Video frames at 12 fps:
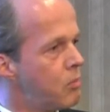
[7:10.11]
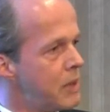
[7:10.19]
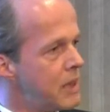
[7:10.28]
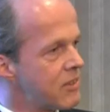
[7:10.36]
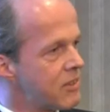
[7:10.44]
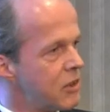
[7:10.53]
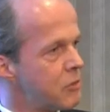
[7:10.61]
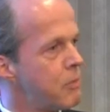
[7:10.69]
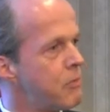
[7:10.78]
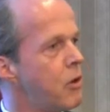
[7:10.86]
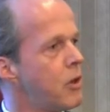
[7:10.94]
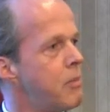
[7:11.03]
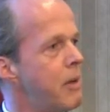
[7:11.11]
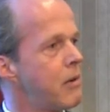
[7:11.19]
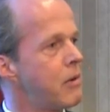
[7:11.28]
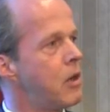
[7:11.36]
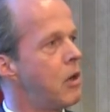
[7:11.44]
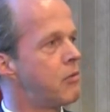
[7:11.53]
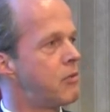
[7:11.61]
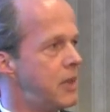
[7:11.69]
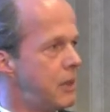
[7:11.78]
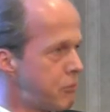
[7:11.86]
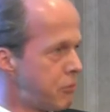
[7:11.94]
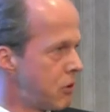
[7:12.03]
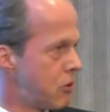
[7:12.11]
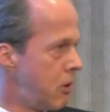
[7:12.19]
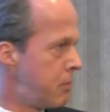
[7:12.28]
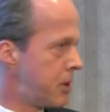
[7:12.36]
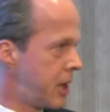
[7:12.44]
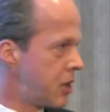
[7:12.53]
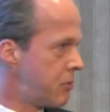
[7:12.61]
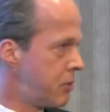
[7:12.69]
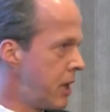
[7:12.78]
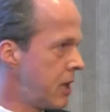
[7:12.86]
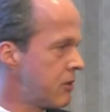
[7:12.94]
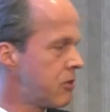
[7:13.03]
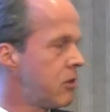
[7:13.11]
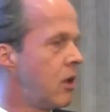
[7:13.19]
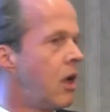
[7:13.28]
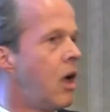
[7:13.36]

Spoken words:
be discussed before the background of different crop protection products,